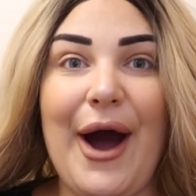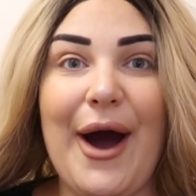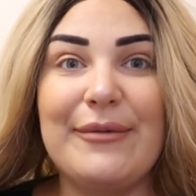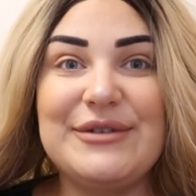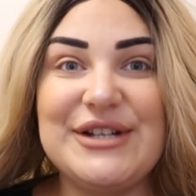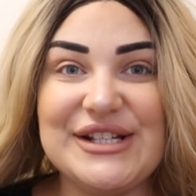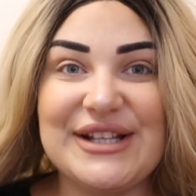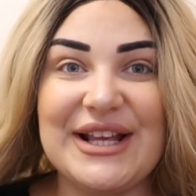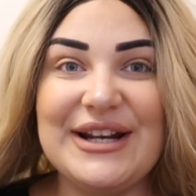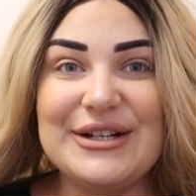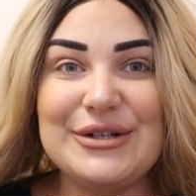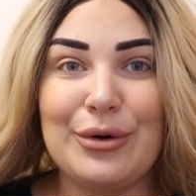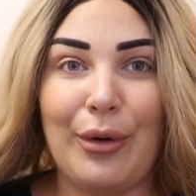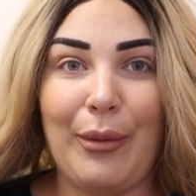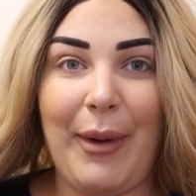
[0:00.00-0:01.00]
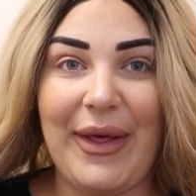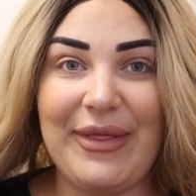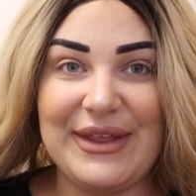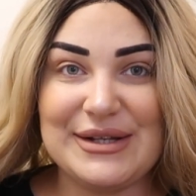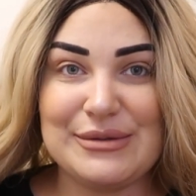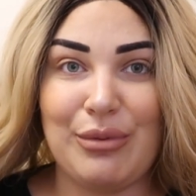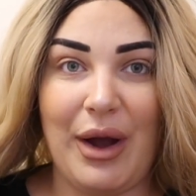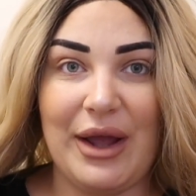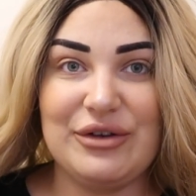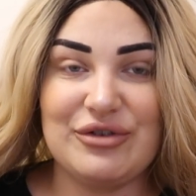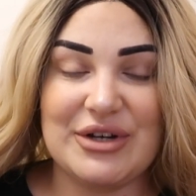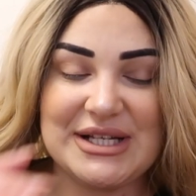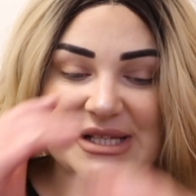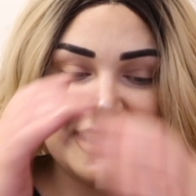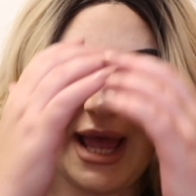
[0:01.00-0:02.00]
I'm just gonna talk about this white
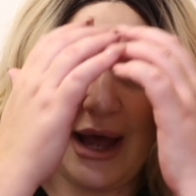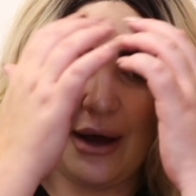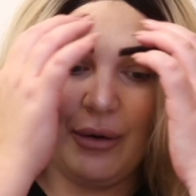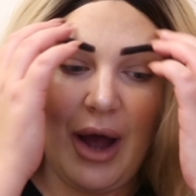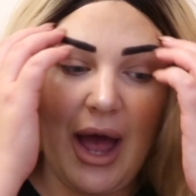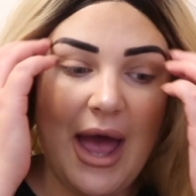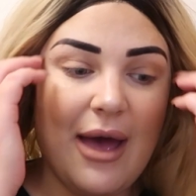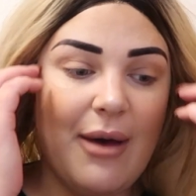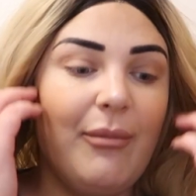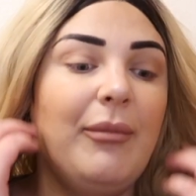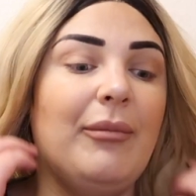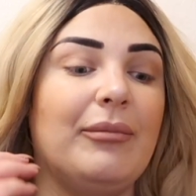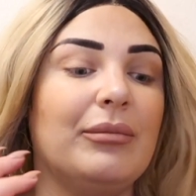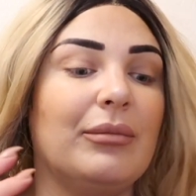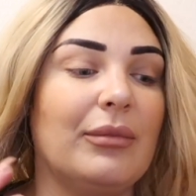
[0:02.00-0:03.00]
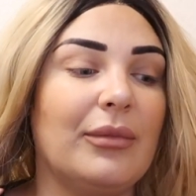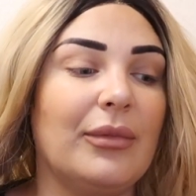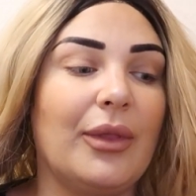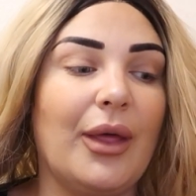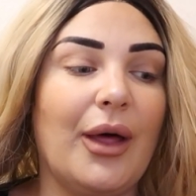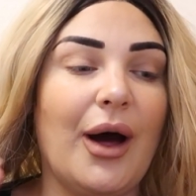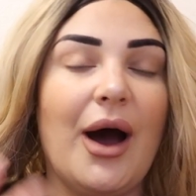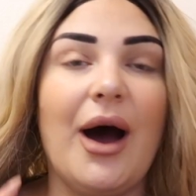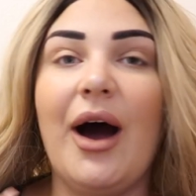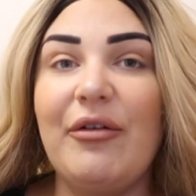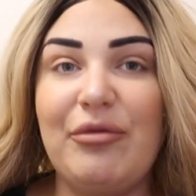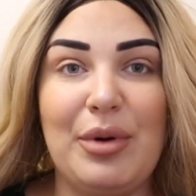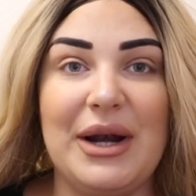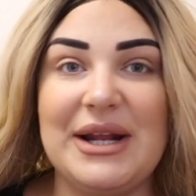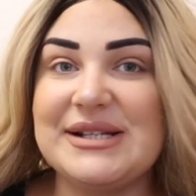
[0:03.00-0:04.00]
dress now. Um,
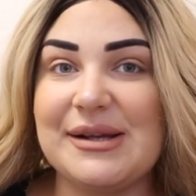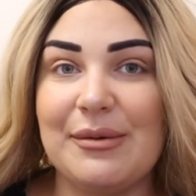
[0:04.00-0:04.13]
I've put it